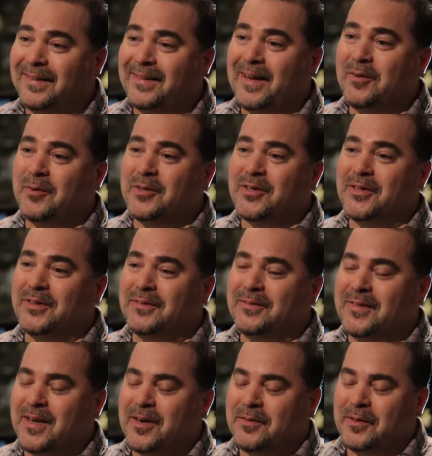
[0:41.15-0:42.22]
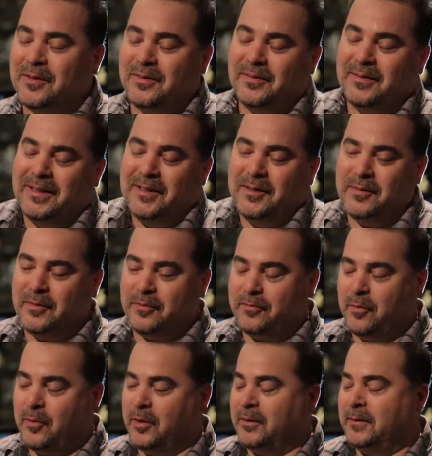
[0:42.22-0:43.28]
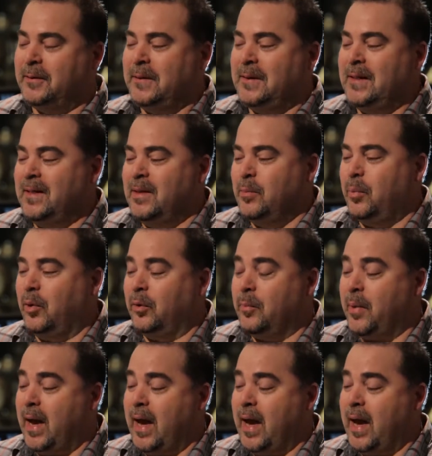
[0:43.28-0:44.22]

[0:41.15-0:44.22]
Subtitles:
That was the cover, you know, with the foil pulled